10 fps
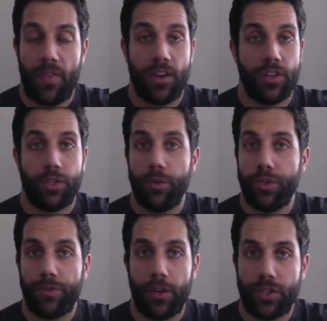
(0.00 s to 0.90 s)
and then as soon
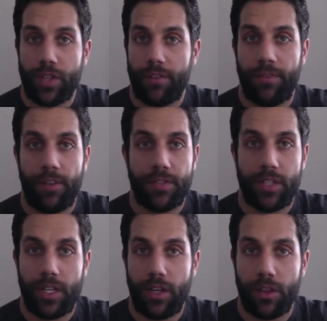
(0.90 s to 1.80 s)
as you finish that
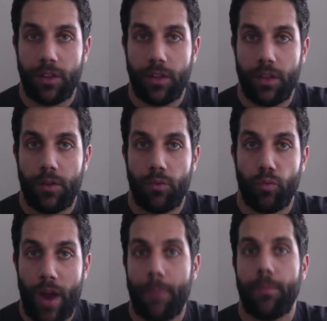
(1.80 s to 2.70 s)
15th
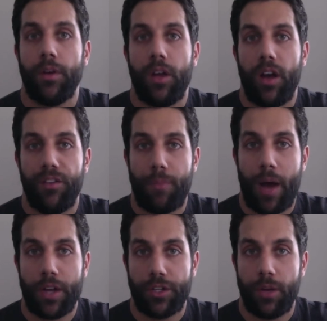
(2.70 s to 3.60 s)
rep of
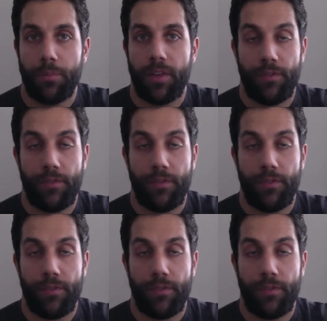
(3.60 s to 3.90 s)
box jump,